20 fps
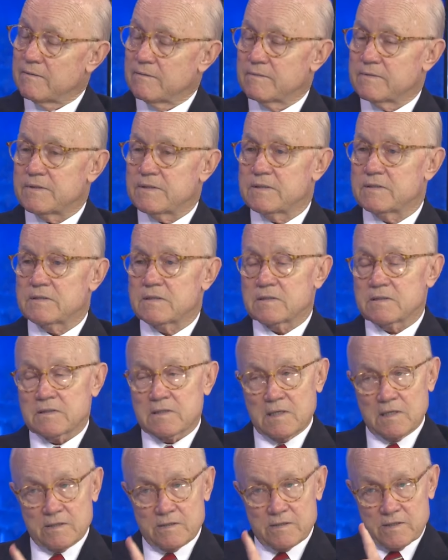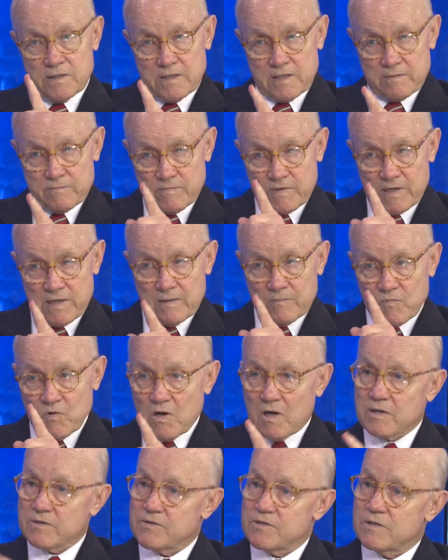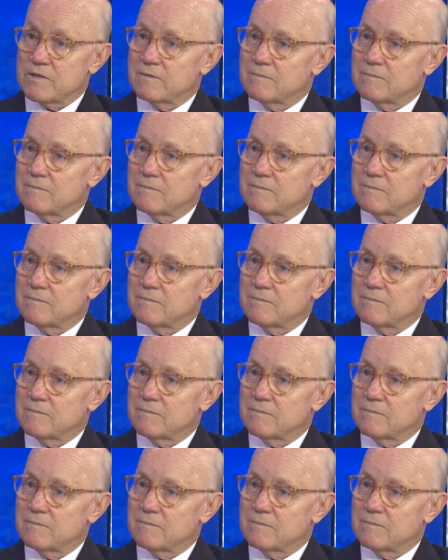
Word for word: And she says, "Not yet, but I'm watching."